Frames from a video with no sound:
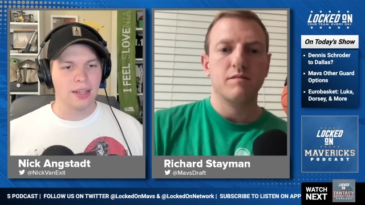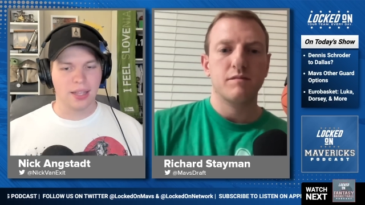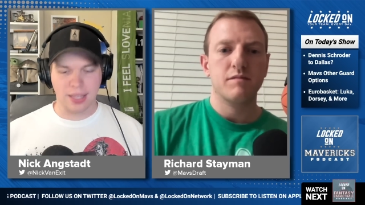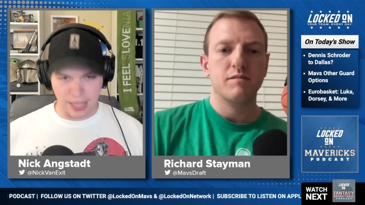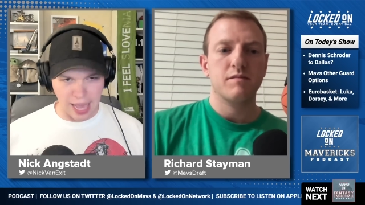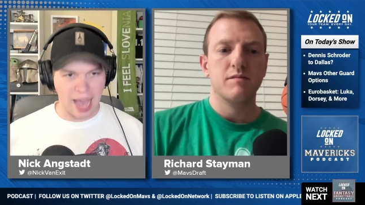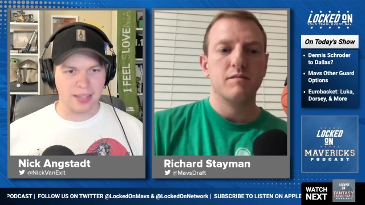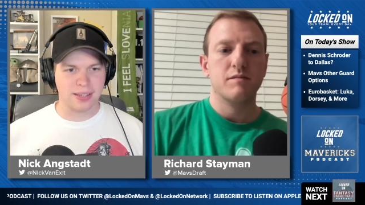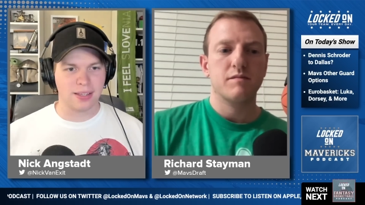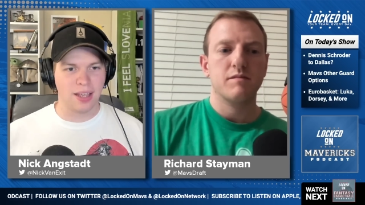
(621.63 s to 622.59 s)
Speaker 1: like
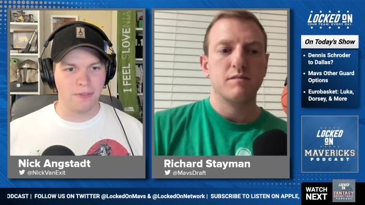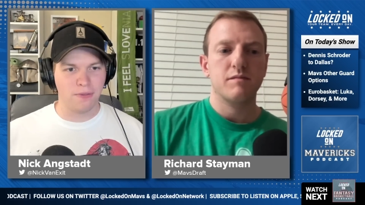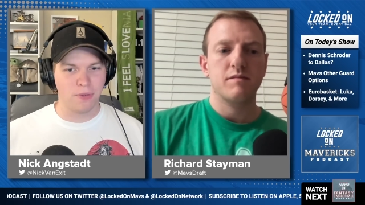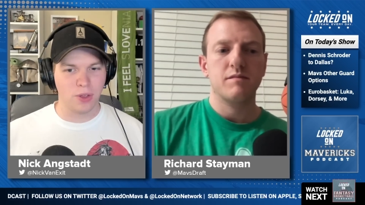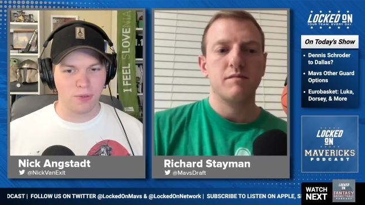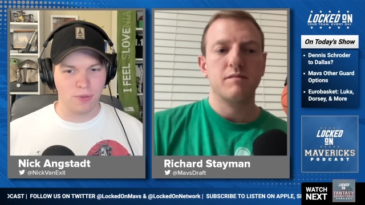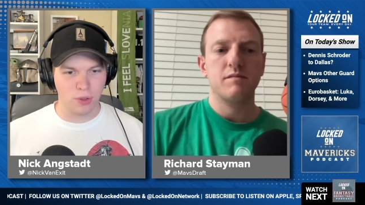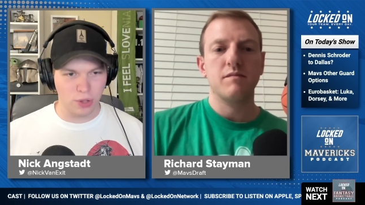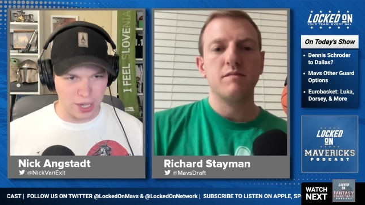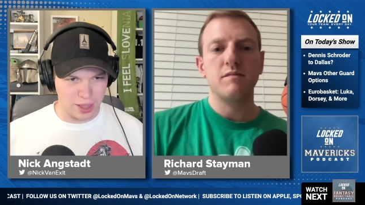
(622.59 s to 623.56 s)
yes, if if
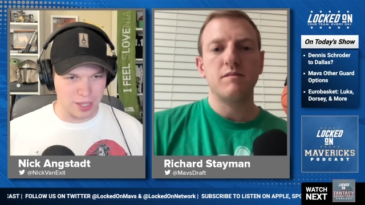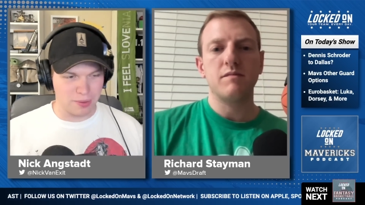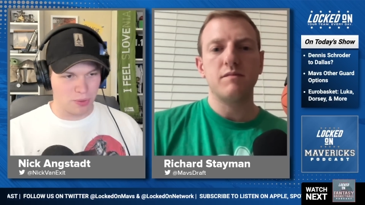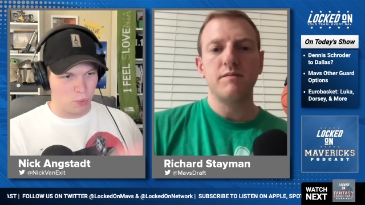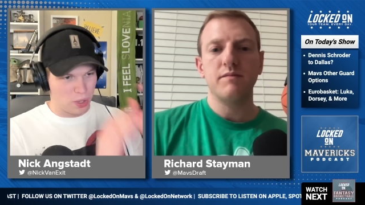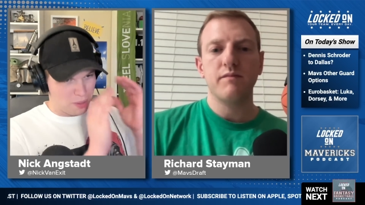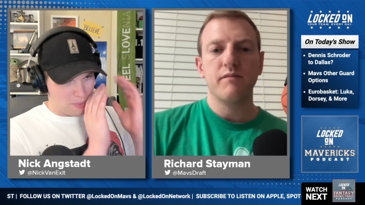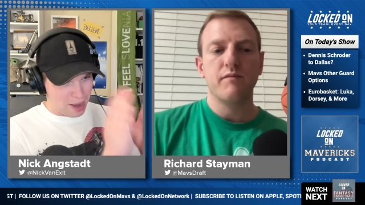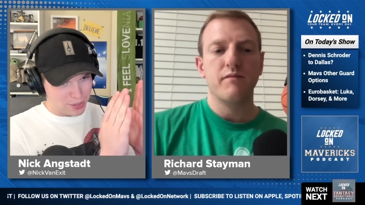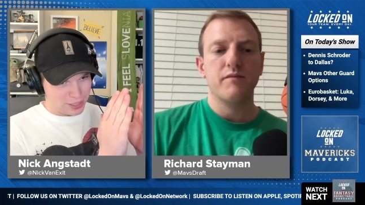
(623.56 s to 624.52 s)
you look at the what the
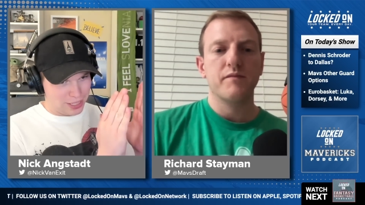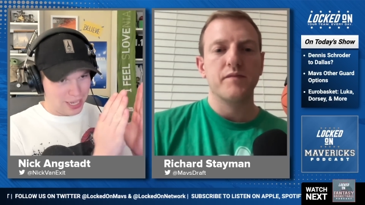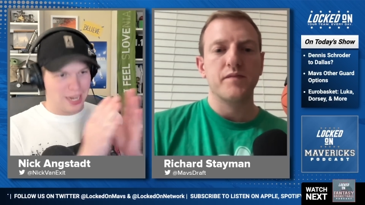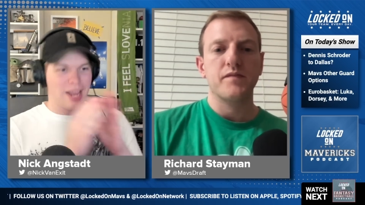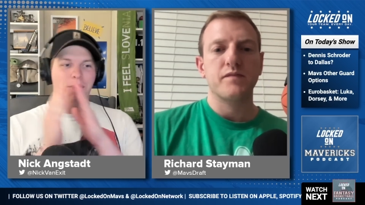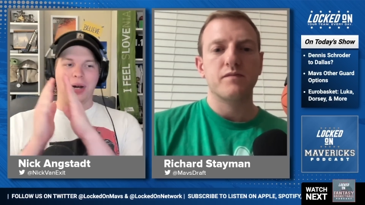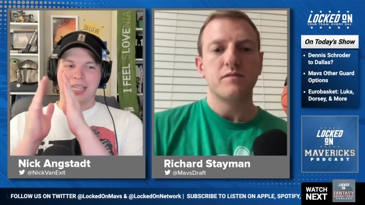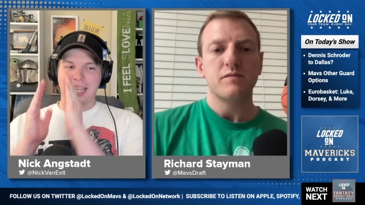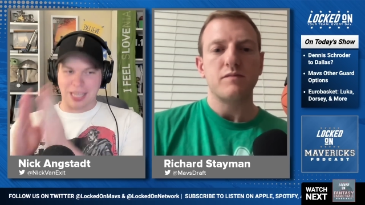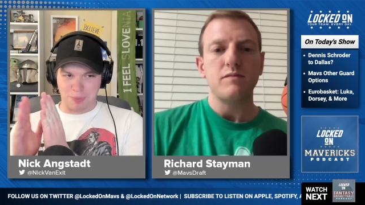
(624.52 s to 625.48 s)
Mavericks need and what
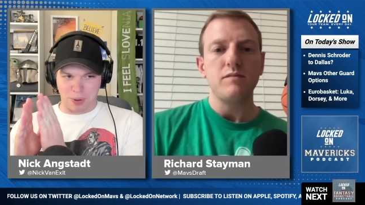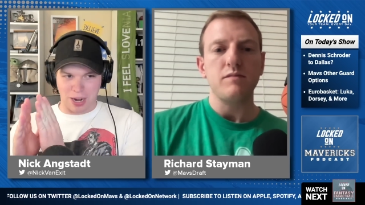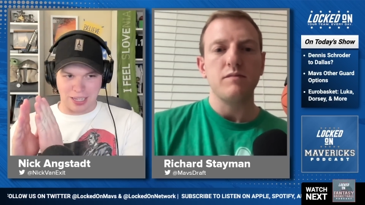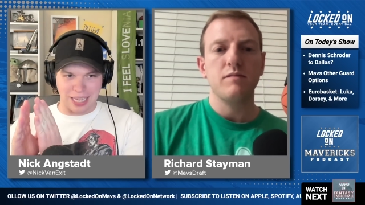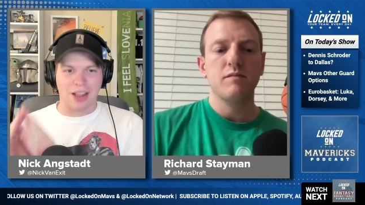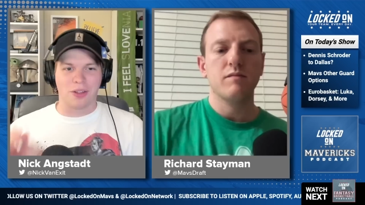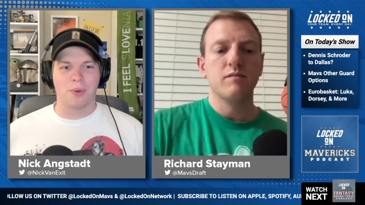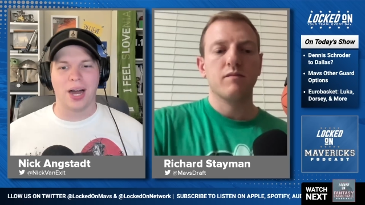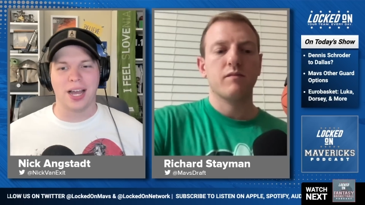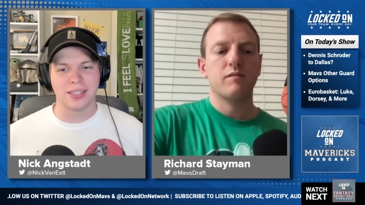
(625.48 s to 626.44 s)
he could bring talent
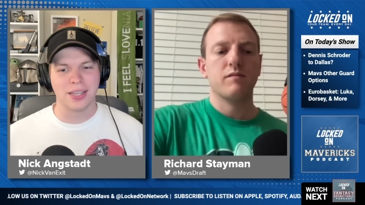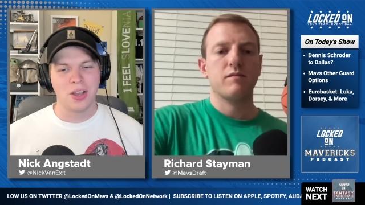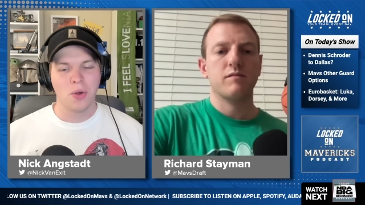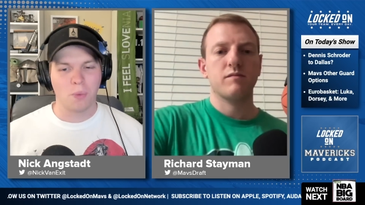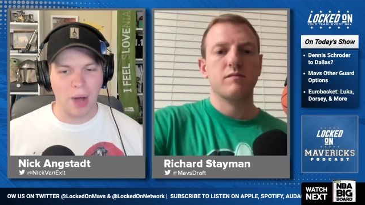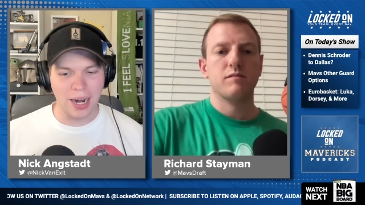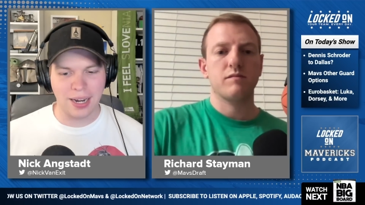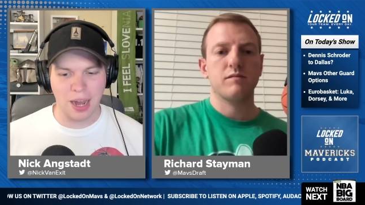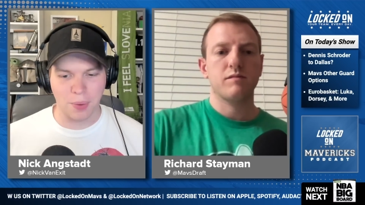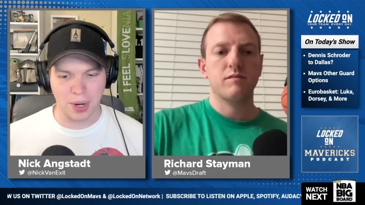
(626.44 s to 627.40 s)
wise, why
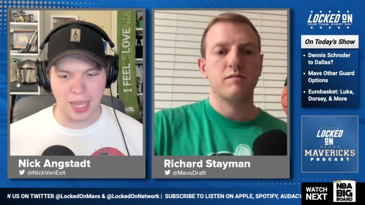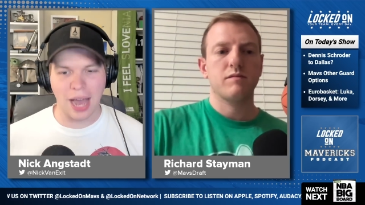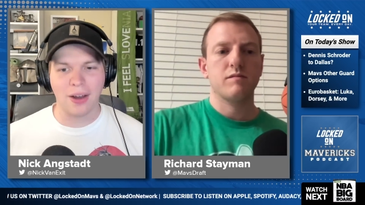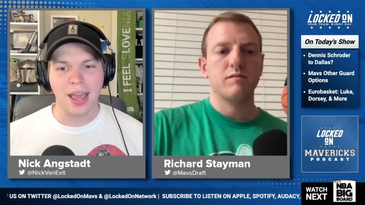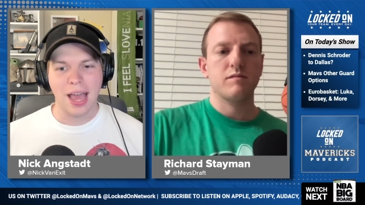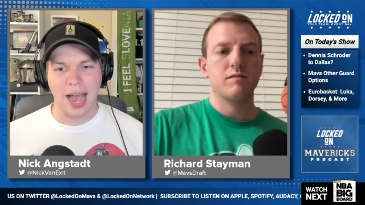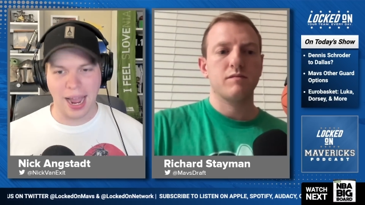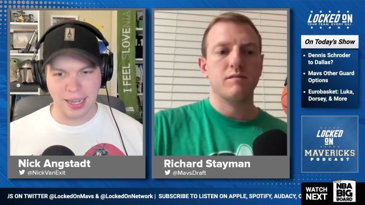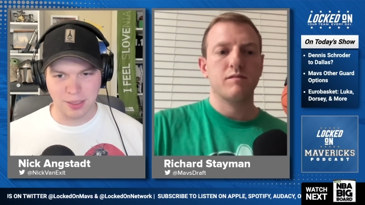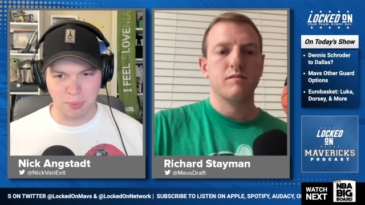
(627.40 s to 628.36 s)
did not work out? I
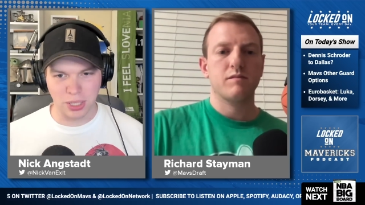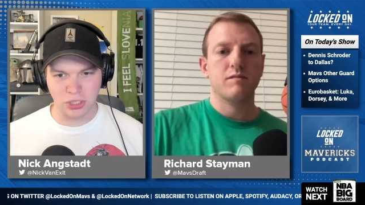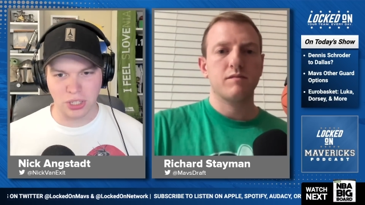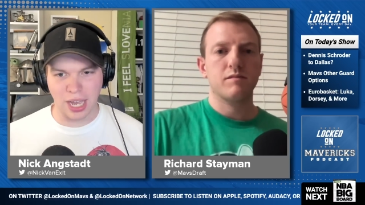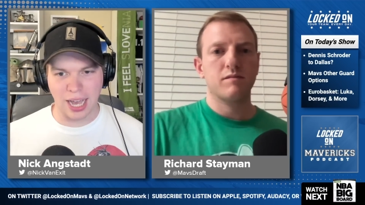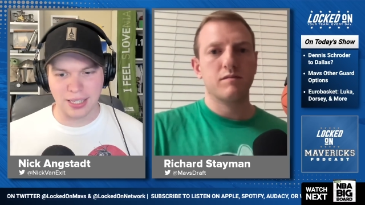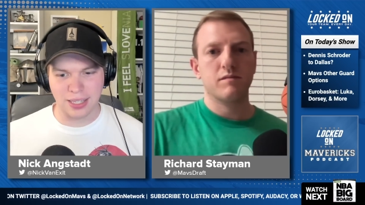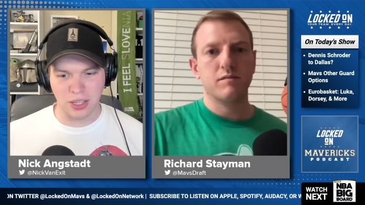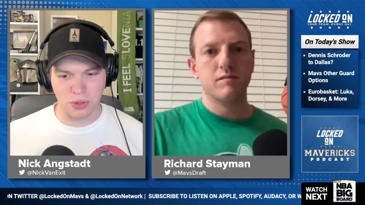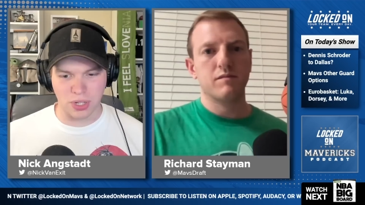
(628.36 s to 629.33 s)
asked a bunch of guys
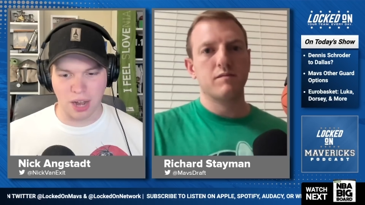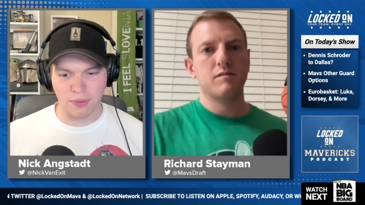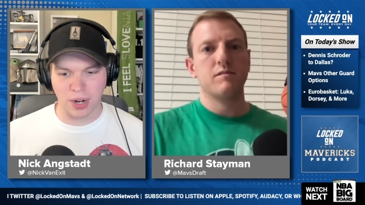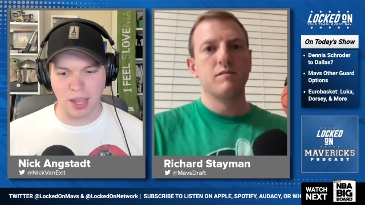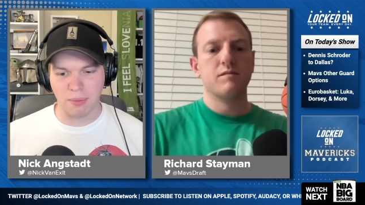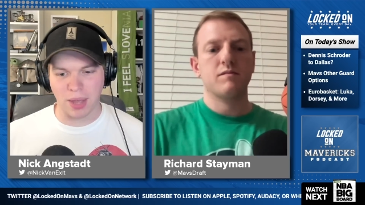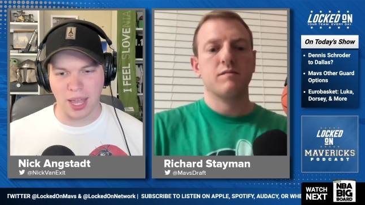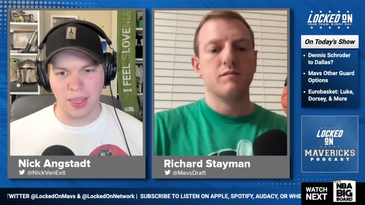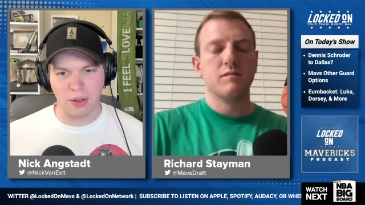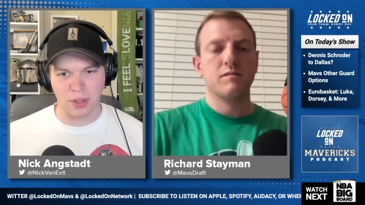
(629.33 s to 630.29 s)
that used to cover him,
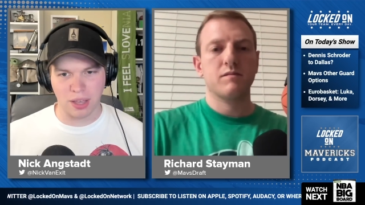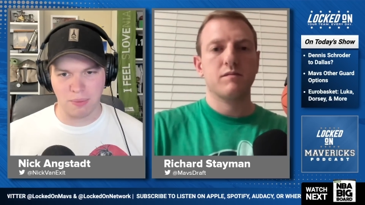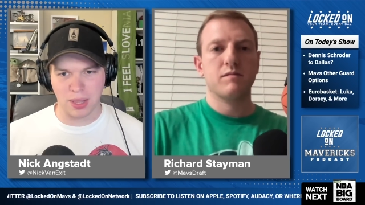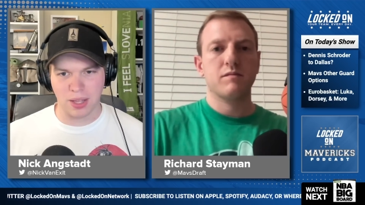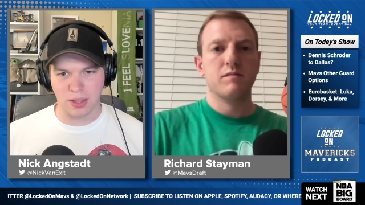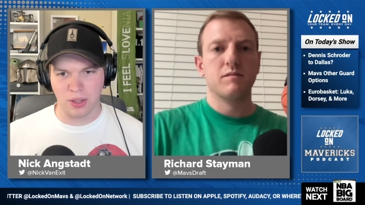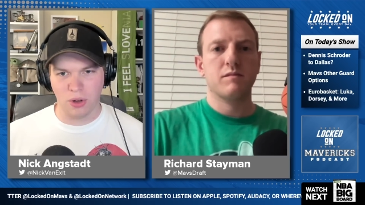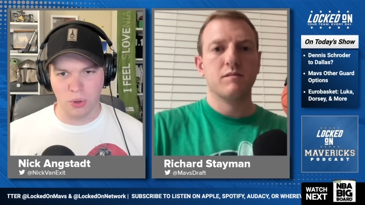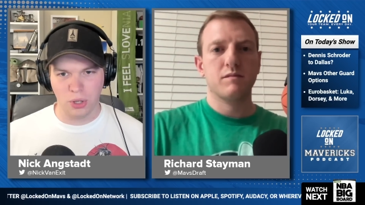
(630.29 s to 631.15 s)
and they'll give me the, the whole